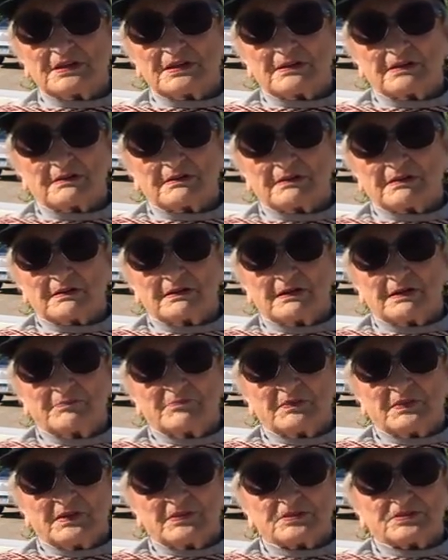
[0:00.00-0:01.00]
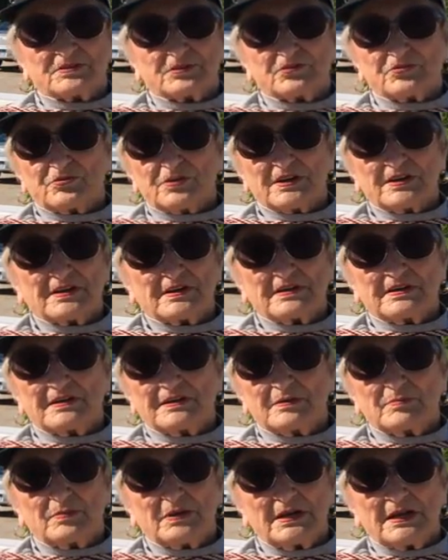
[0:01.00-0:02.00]
little. So drinking
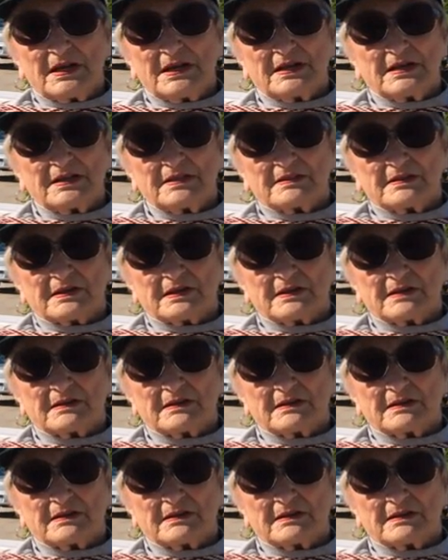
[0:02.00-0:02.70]
didn't mean anything.